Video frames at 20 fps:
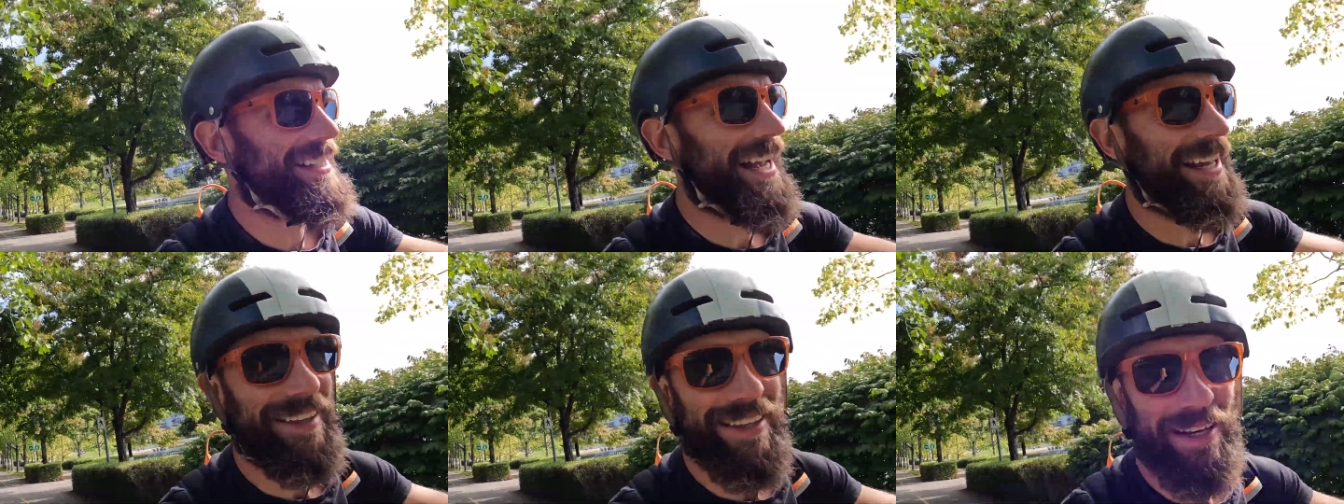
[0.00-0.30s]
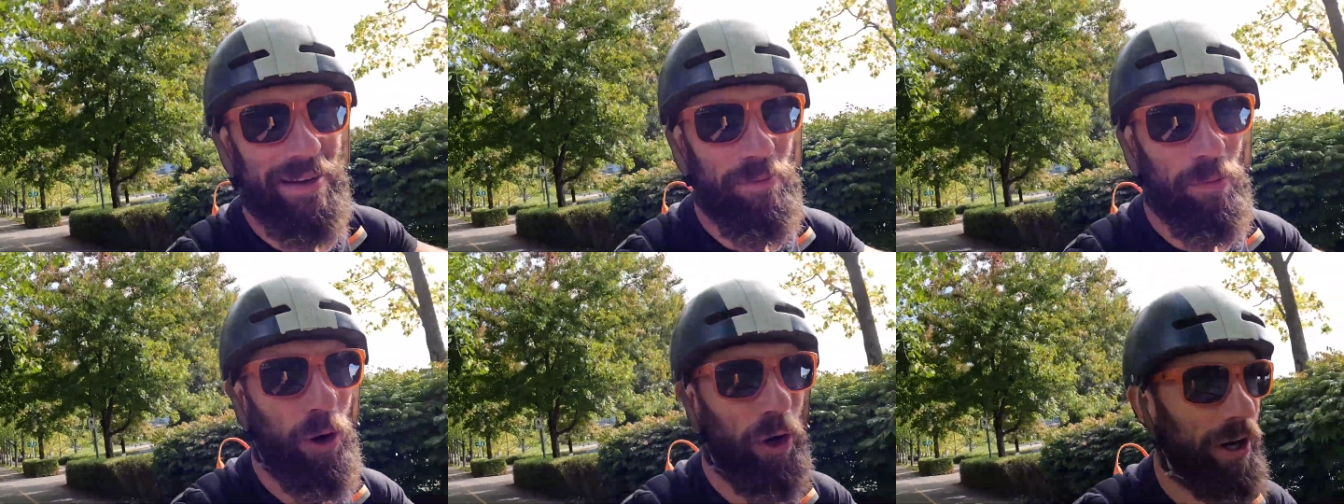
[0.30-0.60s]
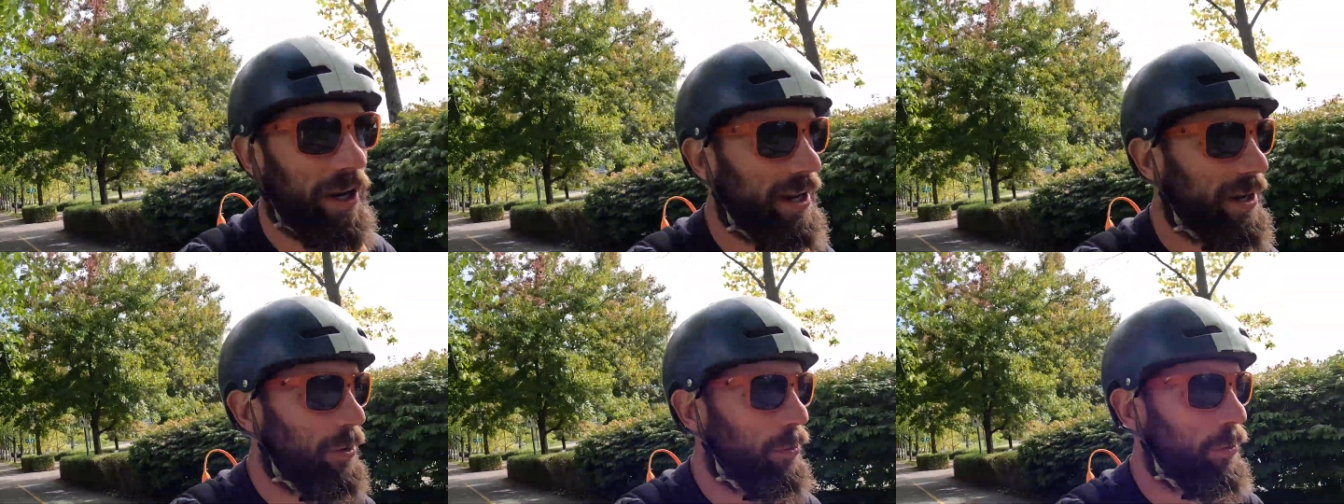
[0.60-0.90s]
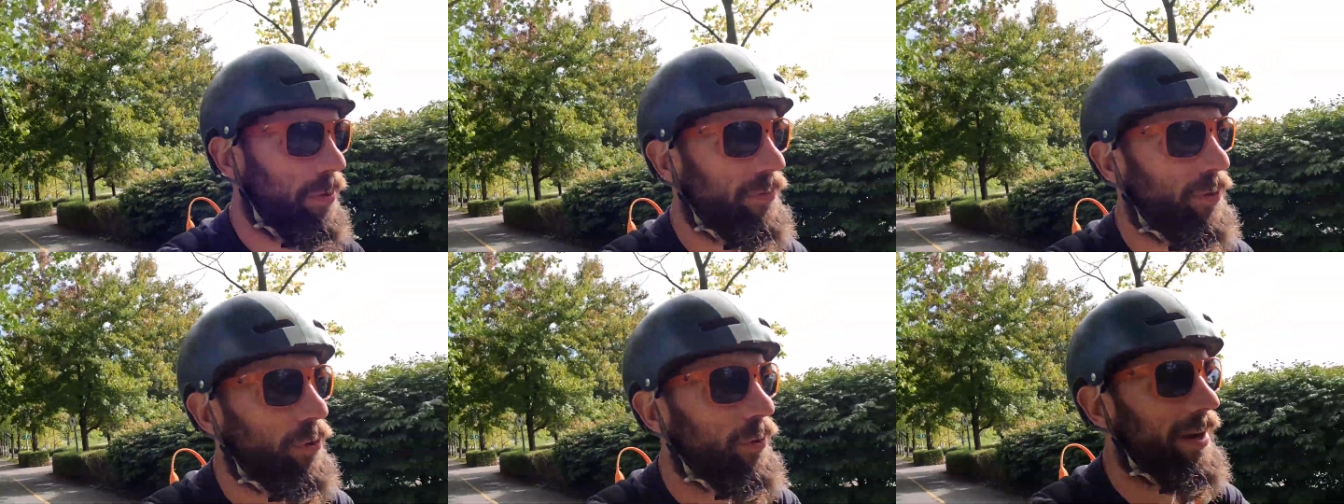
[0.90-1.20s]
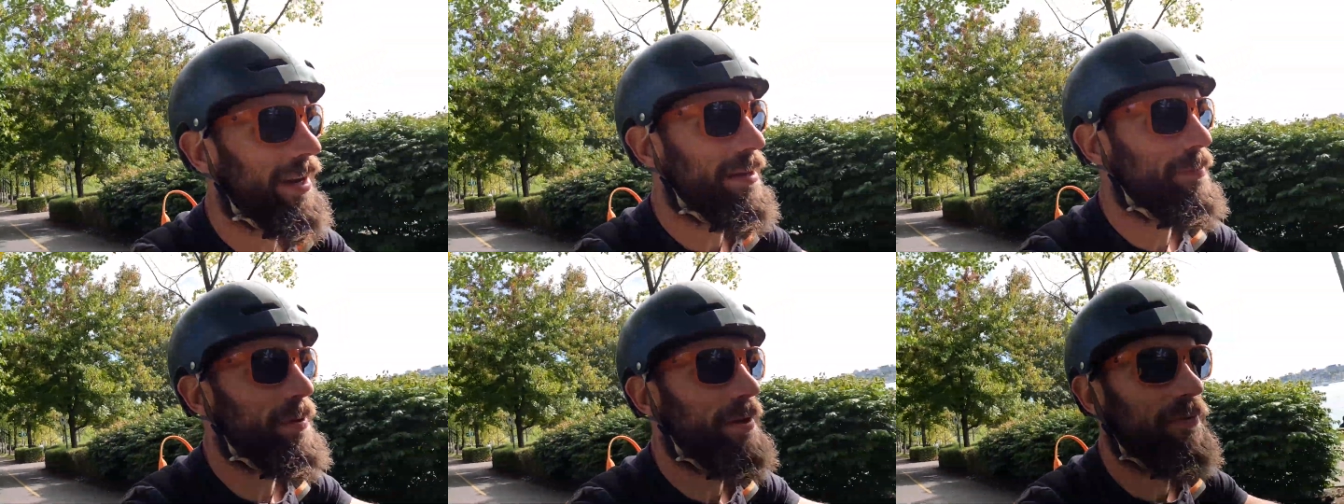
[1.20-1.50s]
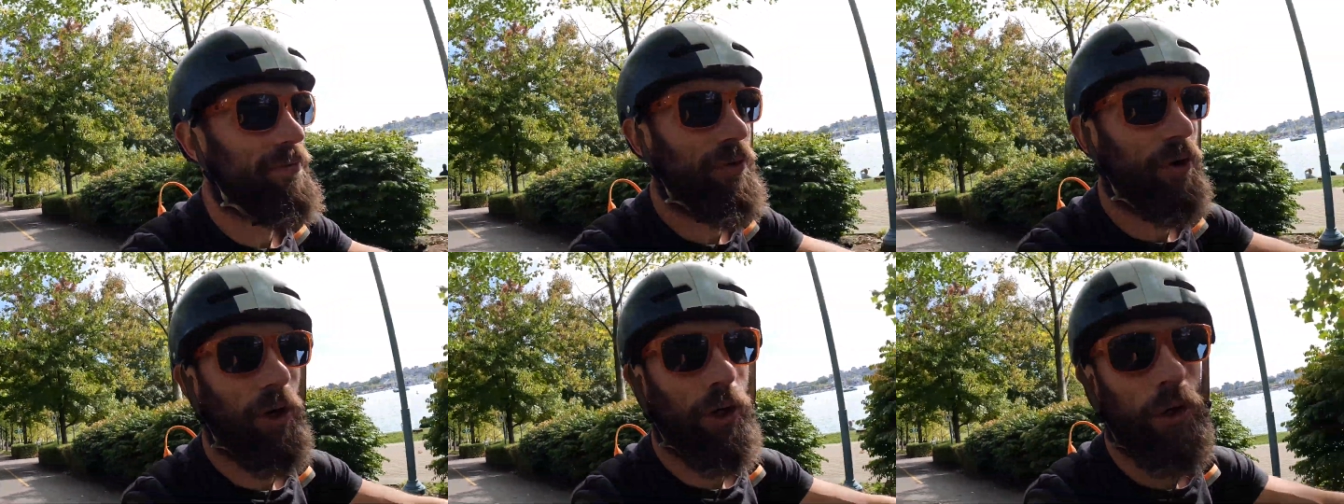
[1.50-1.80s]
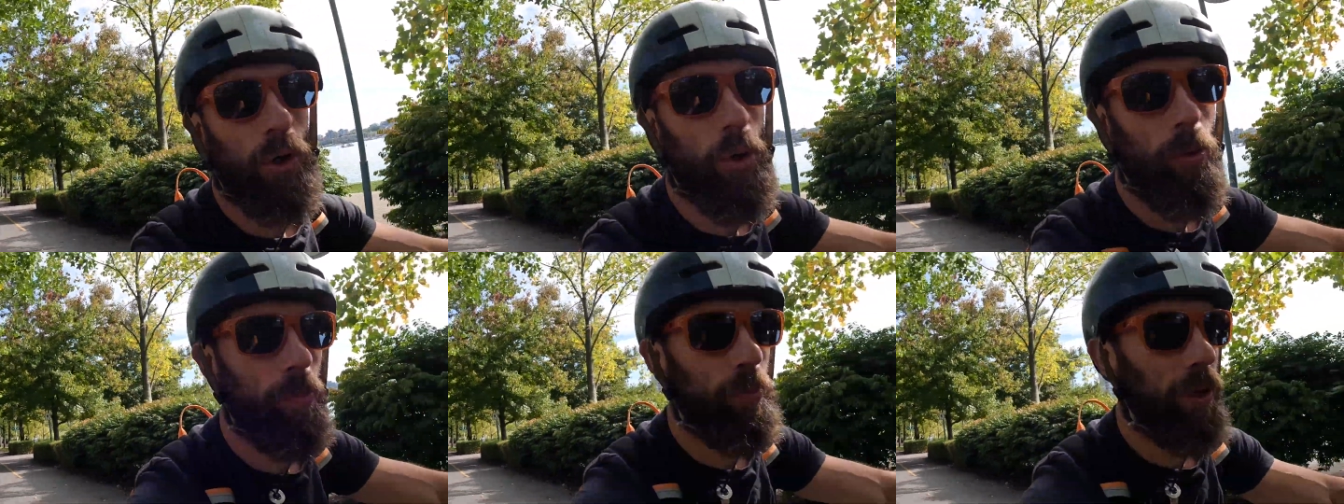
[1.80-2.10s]
Saturday morning, we've already been for a
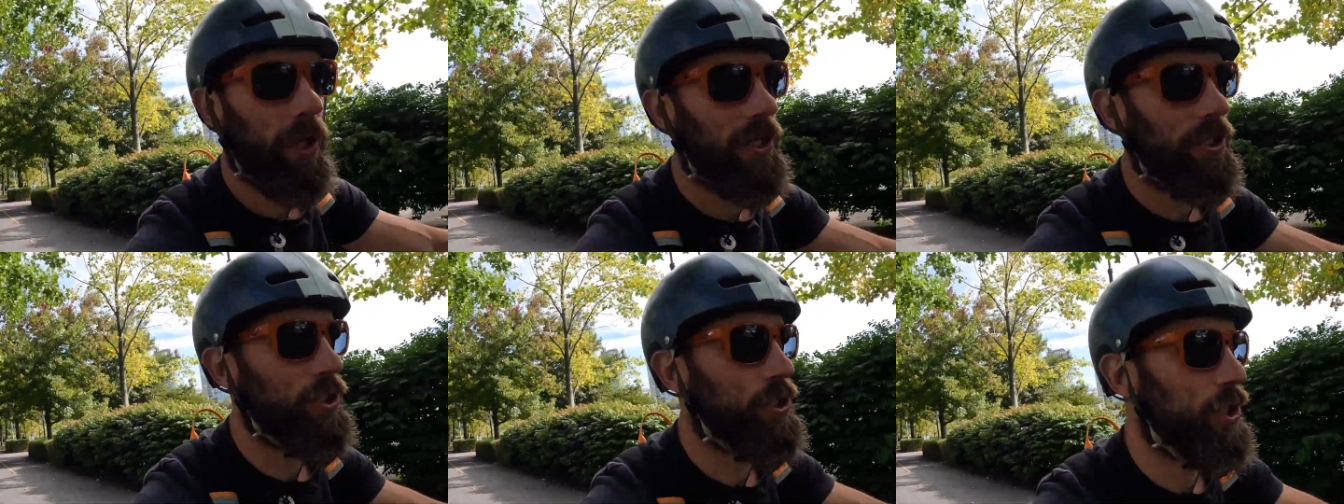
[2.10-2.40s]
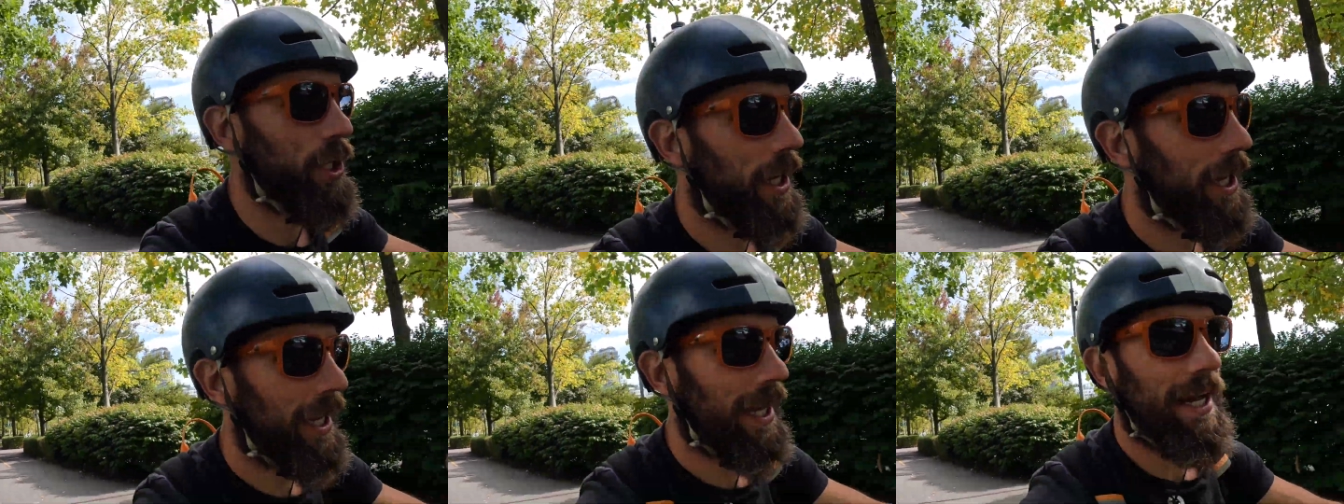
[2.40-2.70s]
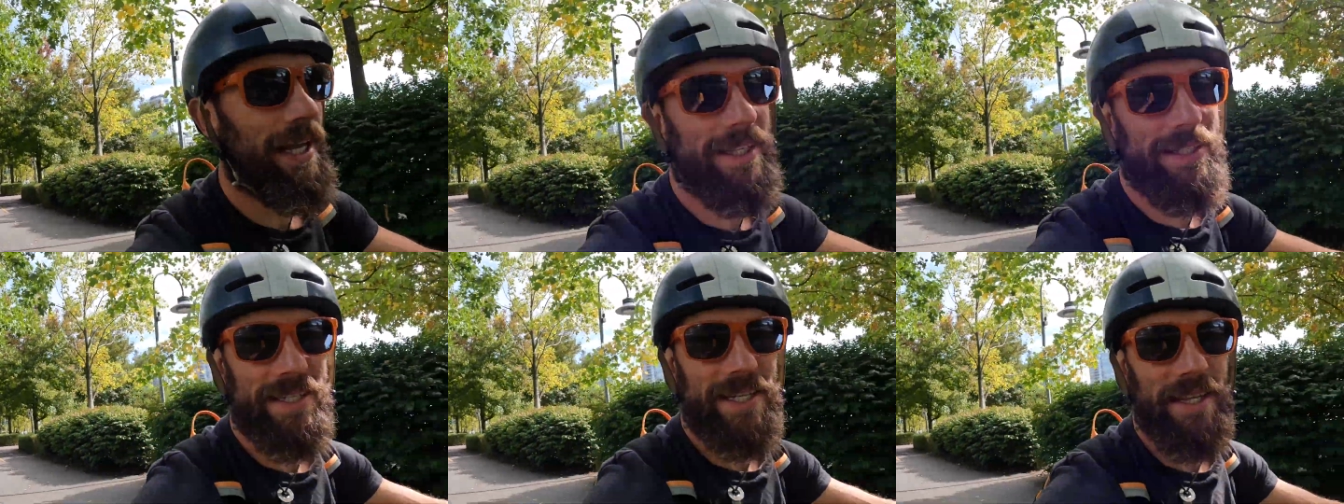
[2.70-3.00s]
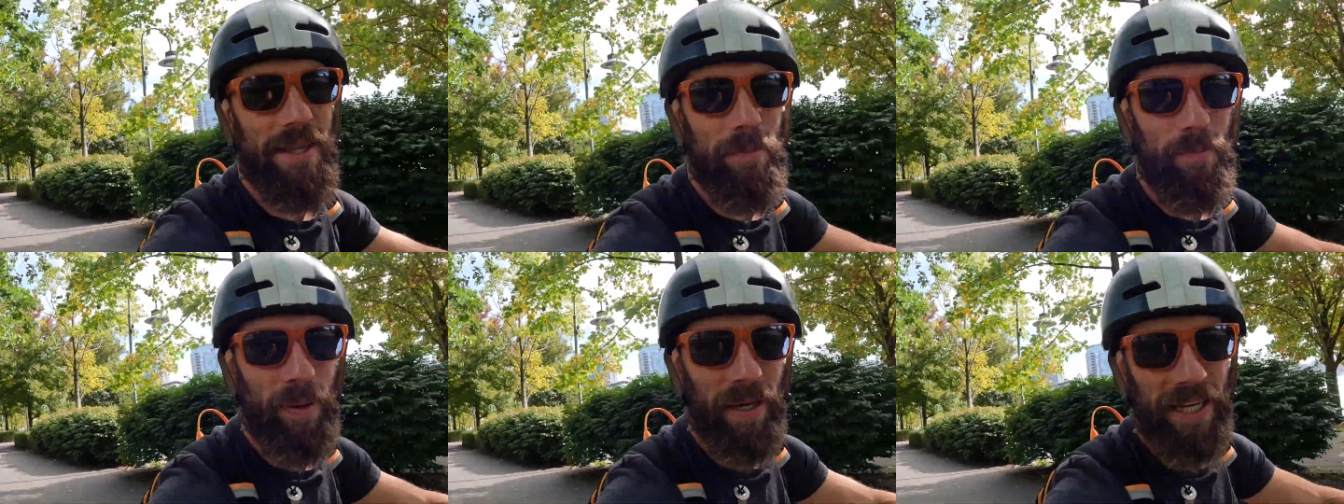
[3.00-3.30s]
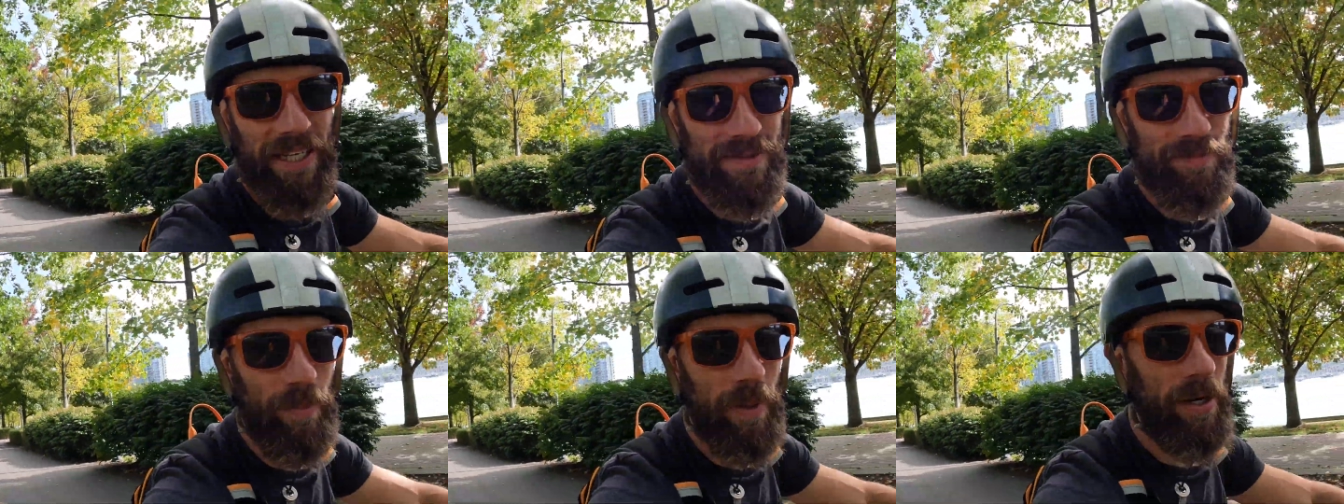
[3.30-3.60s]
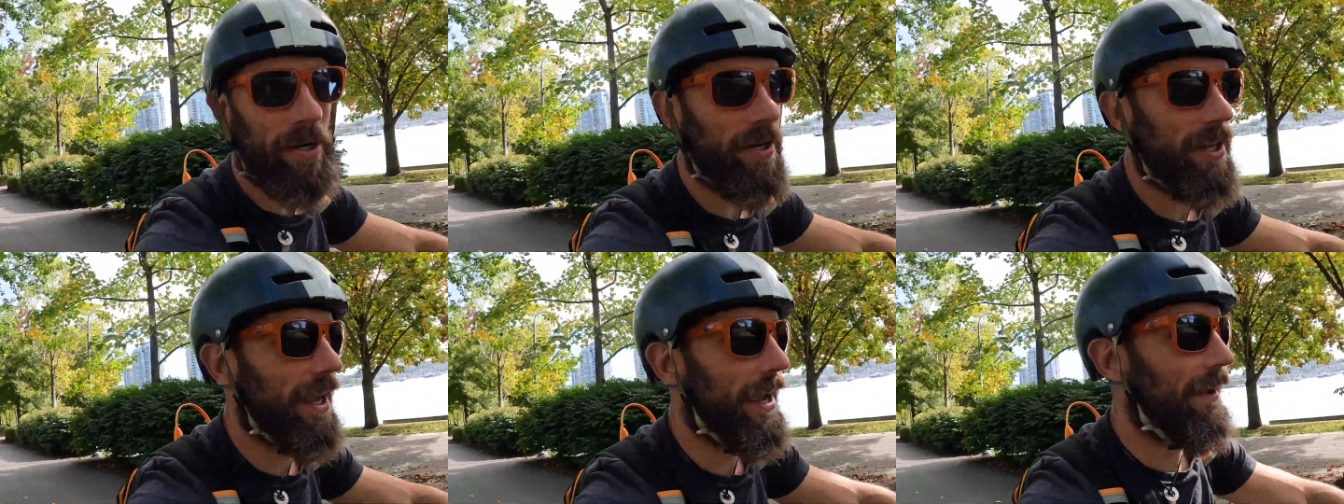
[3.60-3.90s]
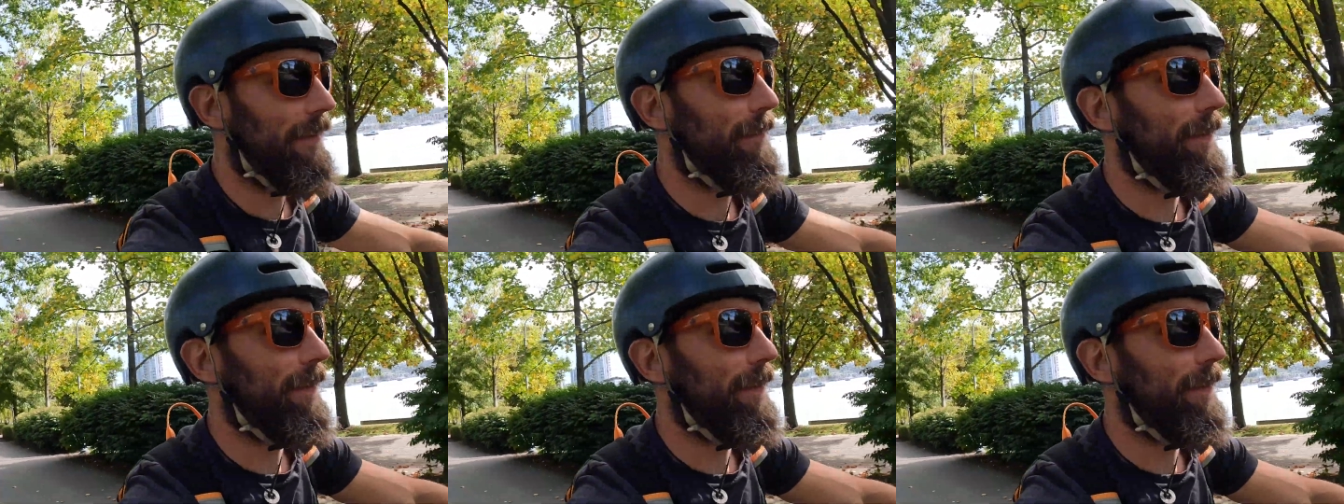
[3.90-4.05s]
cold plunge and seen the biggest bear yet.